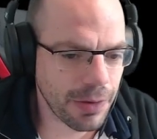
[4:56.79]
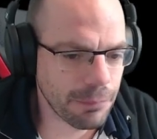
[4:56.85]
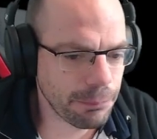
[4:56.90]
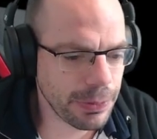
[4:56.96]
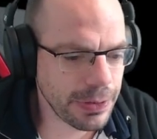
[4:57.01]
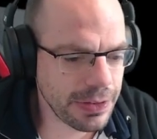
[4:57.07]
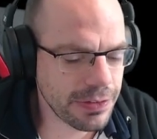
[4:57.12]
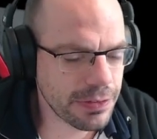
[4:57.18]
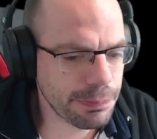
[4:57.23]

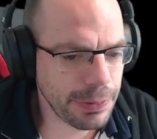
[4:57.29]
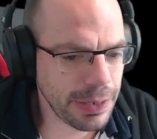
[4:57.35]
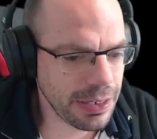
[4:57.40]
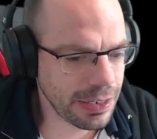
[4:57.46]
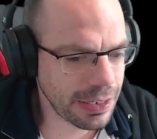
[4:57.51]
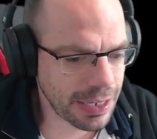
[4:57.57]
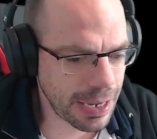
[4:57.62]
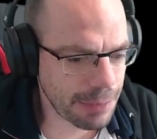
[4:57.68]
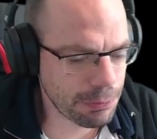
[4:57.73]
piece being
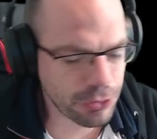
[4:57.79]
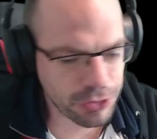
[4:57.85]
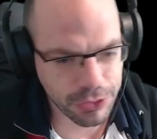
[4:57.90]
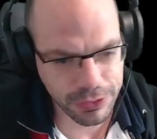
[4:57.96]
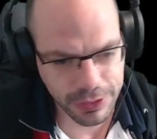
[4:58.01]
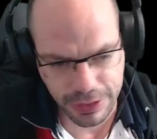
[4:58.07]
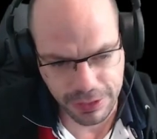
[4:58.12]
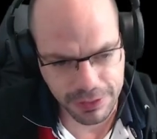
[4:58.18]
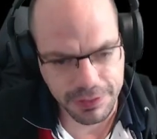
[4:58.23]

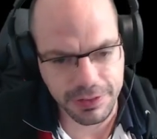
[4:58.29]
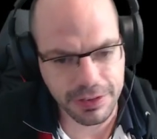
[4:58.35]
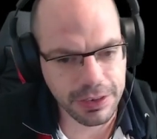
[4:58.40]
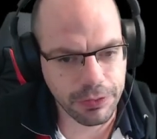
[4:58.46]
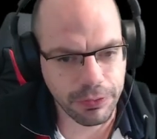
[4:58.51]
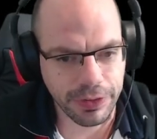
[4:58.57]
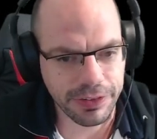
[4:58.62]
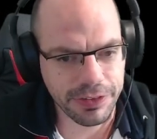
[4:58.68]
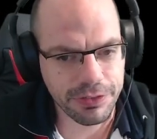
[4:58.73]
captured in a
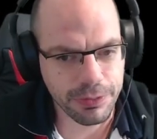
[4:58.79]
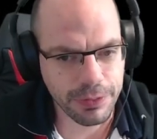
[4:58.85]
sequence.